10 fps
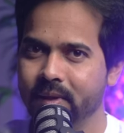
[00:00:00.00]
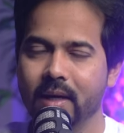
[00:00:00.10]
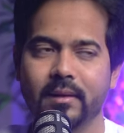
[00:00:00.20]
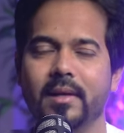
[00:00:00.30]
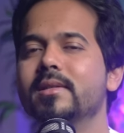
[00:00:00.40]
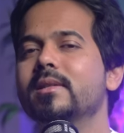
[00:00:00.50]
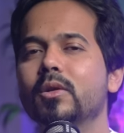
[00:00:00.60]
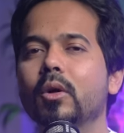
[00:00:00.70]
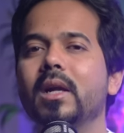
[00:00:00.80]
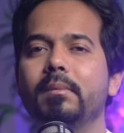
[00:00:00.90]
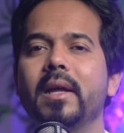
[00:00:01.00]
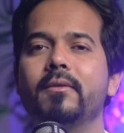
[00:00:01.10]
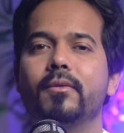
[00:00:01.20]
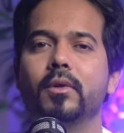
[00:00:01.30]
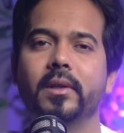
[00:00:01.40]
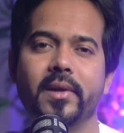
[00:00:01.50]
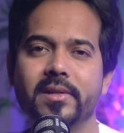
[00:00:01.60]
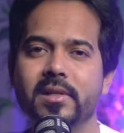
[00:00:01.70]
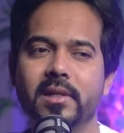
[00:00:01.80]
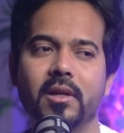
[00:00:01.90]
Unless you are applying for the
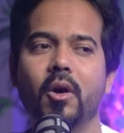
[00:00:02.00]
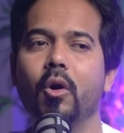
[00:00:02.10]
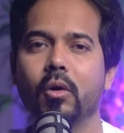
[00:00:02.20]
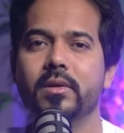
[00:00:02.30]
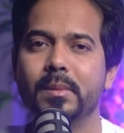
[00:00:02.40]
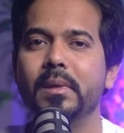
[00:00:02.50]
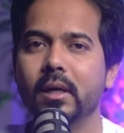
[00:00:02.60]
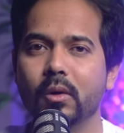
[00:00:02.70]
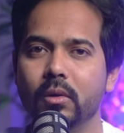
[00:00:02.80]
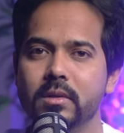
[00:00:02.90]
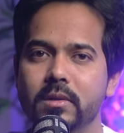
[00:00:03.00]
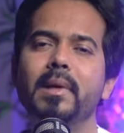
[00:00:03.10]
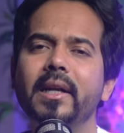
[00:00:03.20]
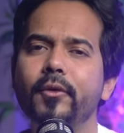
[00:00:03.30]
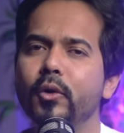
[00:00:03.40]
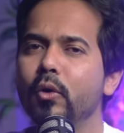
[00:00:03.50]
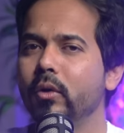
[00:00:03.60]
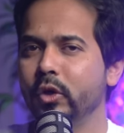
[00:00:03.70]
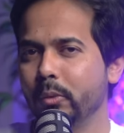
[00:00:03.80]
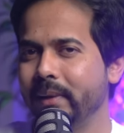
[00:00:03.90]
translator or similar roles. But if you know
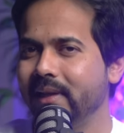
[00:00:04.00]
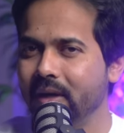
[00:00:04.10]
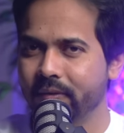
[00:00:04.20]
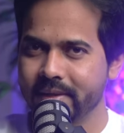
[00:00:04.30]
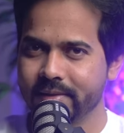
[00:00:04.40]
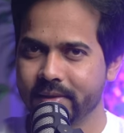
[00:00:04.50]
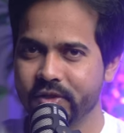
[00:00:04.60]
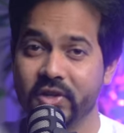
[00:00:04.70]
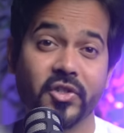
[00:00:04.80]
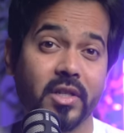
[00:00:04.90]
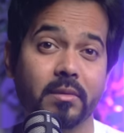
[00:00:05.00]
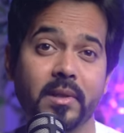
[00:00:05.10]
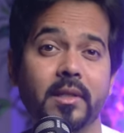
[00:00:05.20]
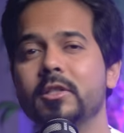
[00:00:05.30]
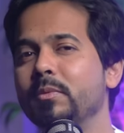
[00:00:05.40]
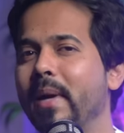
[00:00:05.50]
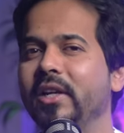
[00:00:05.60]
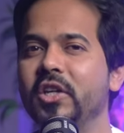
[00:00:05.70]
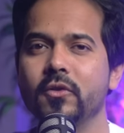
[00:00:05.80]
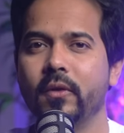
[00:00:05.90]
European languages such as German,
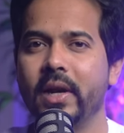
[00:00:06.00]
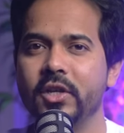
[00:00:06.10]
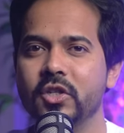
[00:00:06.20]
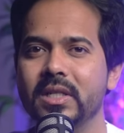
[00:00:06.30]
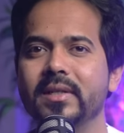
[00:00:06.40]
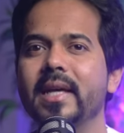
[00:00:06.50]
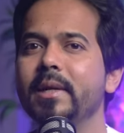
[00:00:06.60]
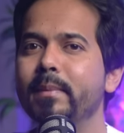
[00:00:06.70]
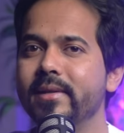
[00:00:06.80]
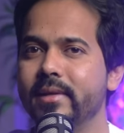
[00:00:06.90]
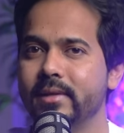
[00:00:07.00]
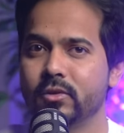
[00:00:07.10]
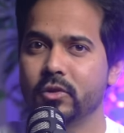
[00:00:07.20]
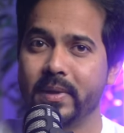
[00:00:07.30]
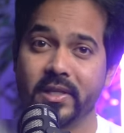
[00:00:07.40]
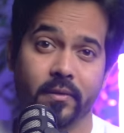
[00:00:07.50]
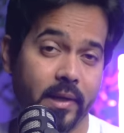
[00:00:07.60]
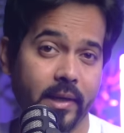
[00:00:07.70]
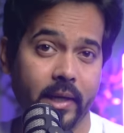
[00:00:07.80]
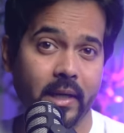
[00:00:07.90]
Spanish, French, then it makes sense to specify
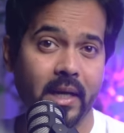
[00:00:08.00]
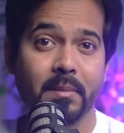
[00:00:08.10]
that.